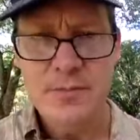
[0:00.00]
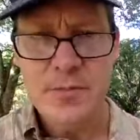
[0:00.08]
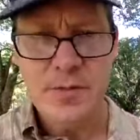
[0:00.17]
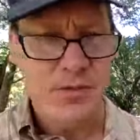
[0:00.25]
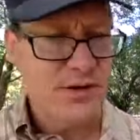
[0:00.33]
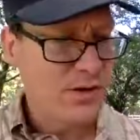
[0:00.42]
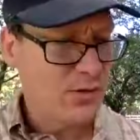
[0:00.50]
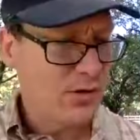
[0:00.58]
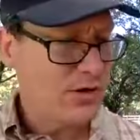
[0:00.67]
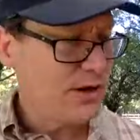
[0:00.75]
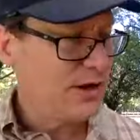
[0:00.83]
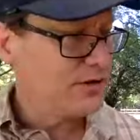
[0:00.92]
but they
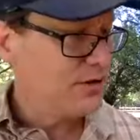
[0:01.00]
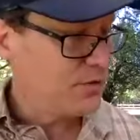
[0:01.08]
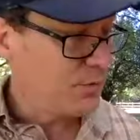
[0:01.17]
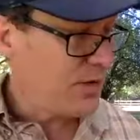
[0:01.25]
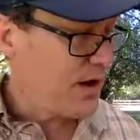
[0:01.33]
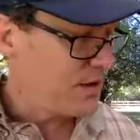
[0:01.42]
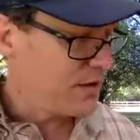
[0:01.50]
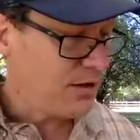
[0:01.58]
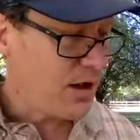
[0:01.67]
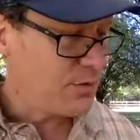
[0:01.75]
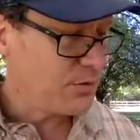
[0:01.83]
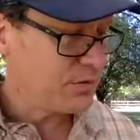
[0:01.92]
work excellent for pollen. A
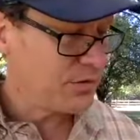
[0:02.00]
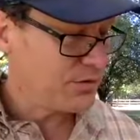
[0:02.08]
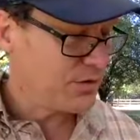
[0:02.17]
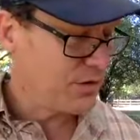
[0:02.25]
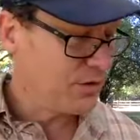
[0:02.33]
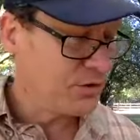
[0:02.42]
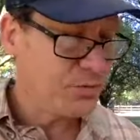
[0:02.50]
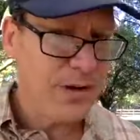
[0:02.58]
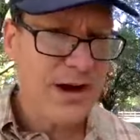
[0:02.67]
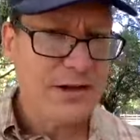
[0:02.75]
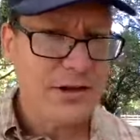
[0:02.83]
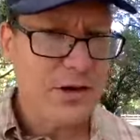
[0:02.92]
lot of people use those.
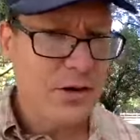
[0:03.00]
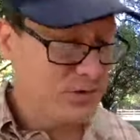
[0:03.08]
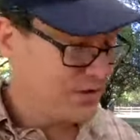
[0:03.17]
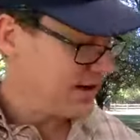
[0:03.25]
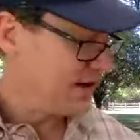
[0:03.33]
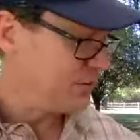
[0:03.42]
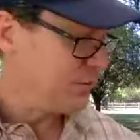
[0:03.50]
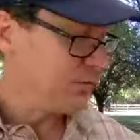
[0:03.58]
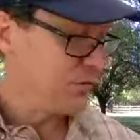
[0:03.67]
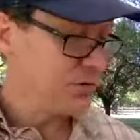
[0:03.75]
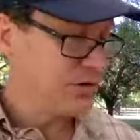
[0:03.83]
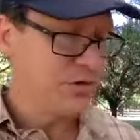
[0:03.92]
Back in the old days,
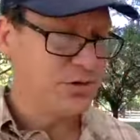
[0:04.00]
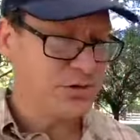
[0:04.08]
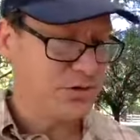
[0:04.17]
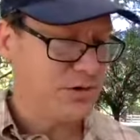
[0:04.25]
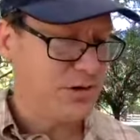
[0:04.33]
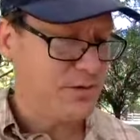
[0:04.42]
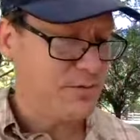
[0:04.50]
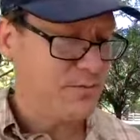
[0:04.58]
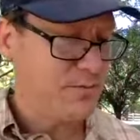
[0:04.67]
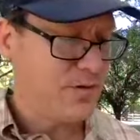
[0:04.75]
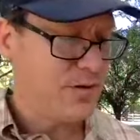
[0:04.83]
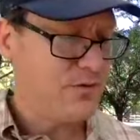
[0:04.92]
people would use
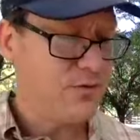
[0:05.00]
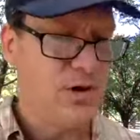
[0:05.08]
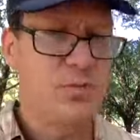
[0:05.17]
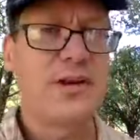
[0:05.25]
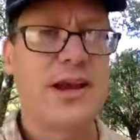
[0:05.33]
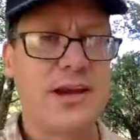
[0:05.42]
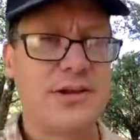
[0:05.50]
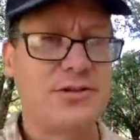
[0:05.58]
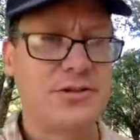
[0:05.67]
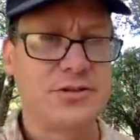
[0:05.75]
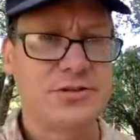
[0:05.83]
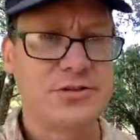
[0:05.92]
film
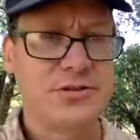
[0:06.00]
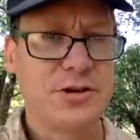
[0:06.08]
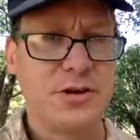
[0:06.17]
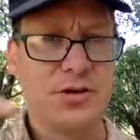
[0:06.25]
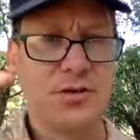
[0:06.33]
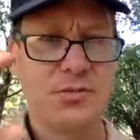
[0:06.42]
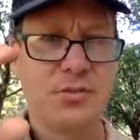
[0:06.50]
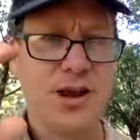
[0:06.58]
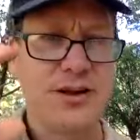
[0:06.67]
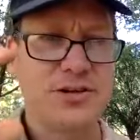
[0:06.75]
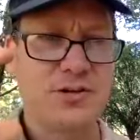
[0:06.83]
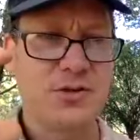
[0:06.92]
canisters, the old
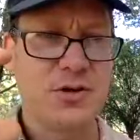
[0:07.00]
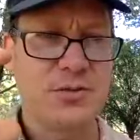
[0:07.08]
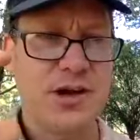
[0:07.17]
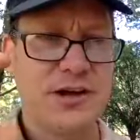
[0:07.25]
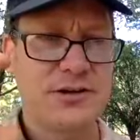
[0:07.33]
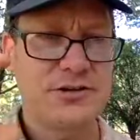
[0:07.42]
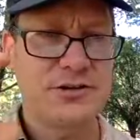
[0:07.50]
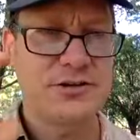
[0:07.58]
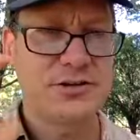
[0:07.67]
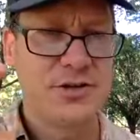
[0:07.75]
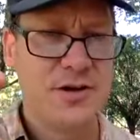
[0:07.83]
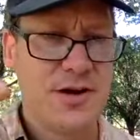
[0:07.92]
plastic film
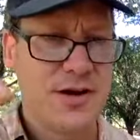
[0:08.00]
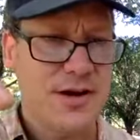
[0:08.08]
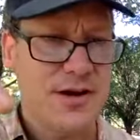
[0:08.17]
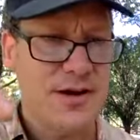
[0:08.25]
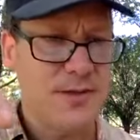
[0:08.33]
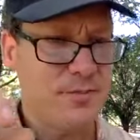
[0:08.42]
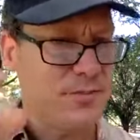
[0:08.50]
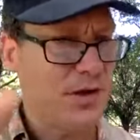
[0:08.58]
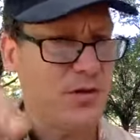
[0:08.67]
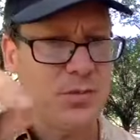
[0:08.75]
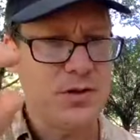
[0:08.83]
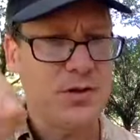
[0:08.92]
canisters. They
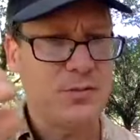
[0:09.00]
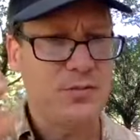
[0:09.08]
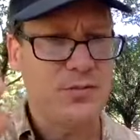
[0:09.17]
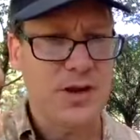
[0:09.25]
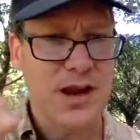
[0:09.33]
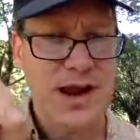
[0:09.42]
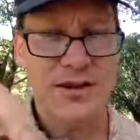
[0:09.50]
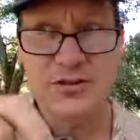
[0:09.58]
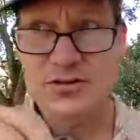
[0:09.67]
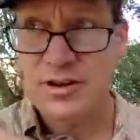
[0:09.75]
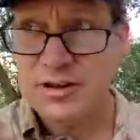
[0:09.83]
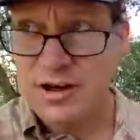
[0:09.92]
would put the
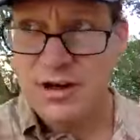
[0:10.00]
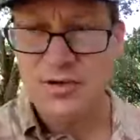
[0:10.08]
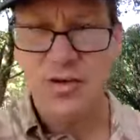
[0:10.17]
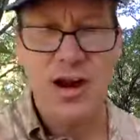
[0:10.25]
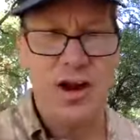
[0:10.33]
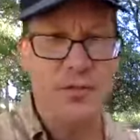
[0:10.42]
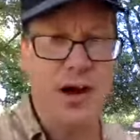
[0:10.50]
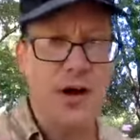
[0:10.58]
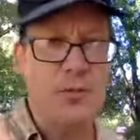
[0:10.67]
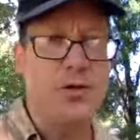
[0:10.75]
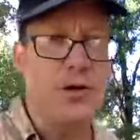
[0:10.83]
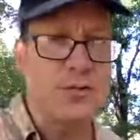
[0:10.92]
answers in there, dry them
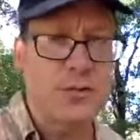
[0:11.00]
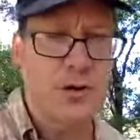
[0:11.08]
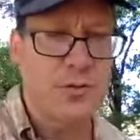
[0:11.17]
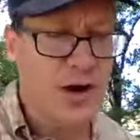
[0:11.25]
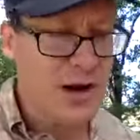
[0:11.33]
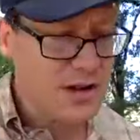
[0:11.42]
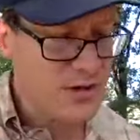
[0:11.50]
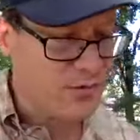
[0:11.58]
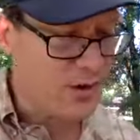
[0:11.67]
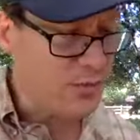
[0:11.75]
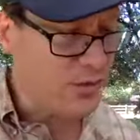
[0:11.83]
out, put them right in the film